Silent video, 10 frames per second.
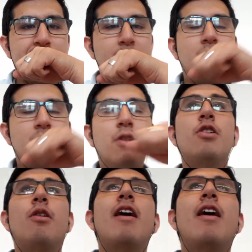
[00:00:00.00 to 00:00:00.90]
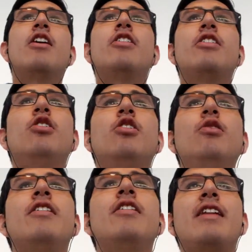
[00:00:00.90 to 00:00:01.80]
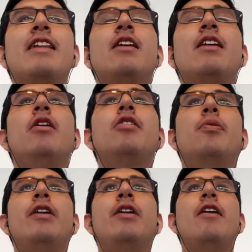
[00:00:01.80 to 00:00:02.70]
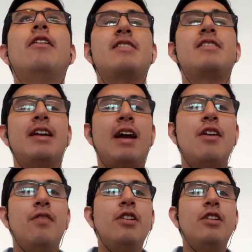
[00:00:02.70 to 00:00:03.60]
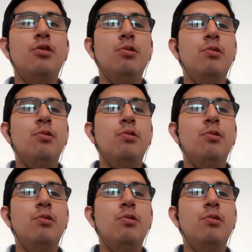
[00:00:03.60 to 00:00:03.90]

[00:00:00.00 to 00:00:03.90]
So the only other thing that I wanted to point out is that I really do